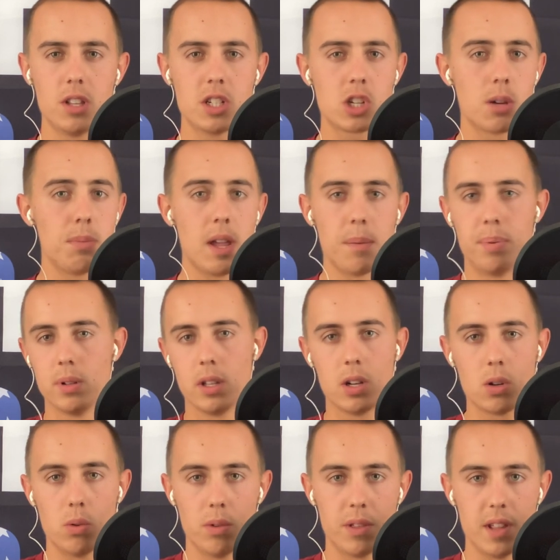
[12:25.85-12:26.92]
This could be a
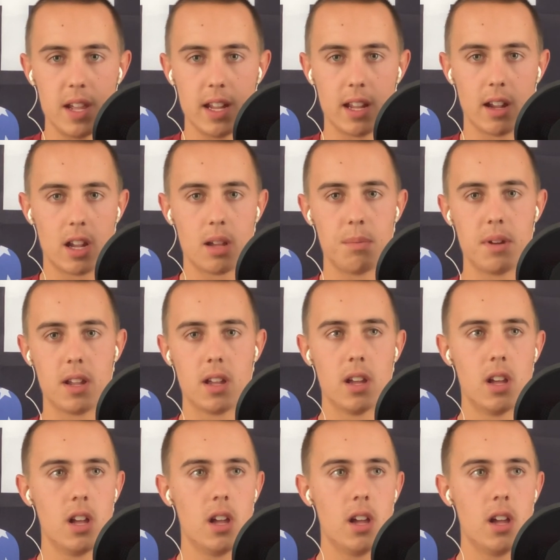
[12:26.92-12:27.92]
political thing. It could be